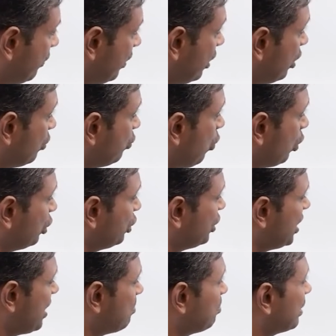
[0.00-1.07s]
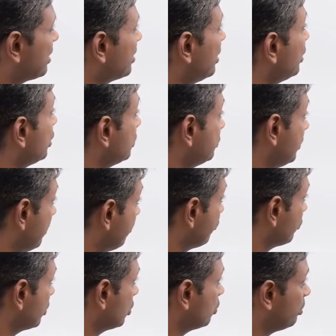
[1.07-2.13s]
event, 40% of
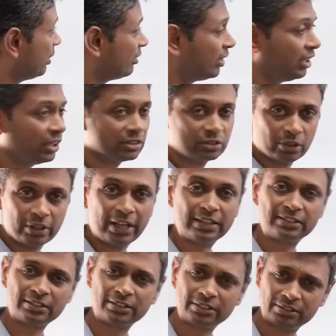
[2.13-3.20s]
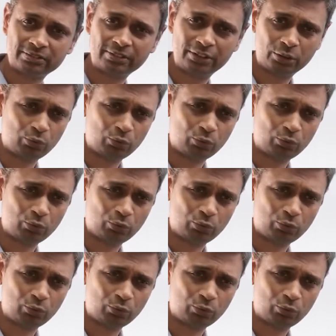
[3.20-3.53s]
them could be singers or dancers.